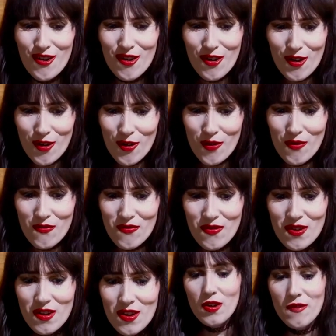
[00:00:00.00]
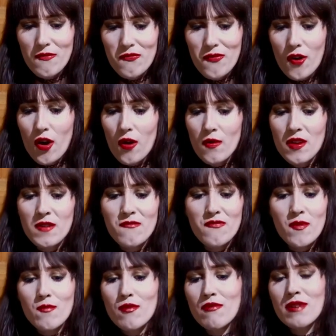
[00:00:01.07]
of falling from
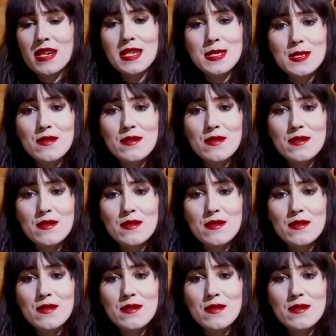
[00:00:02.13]
grace,